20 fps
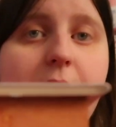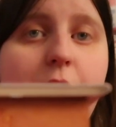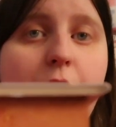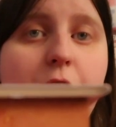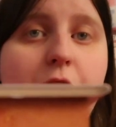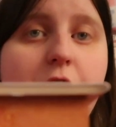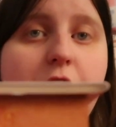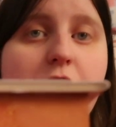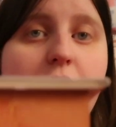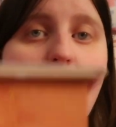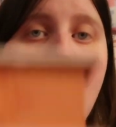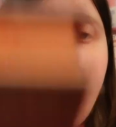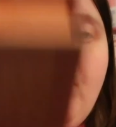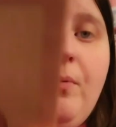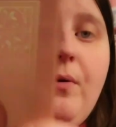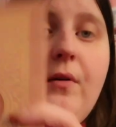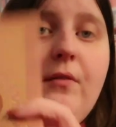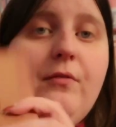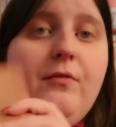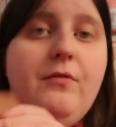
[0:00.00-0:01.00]
on the
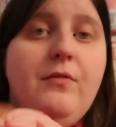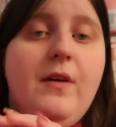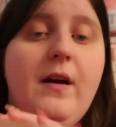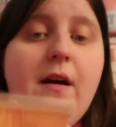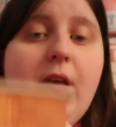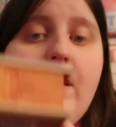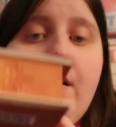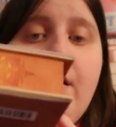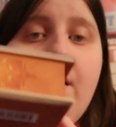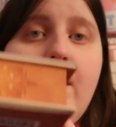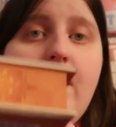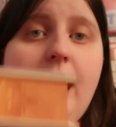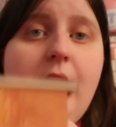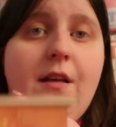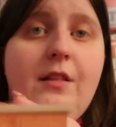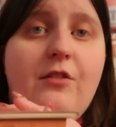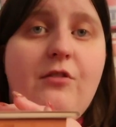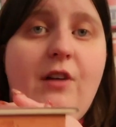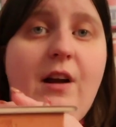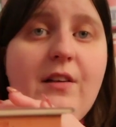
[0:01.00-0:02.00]
top of The
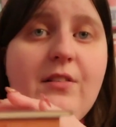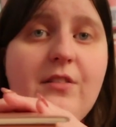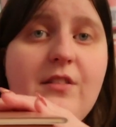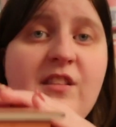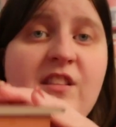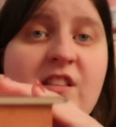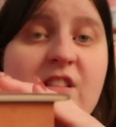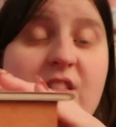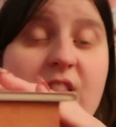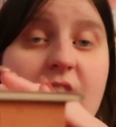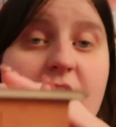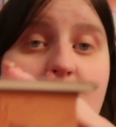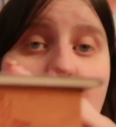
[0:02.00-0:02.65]
Wrath and the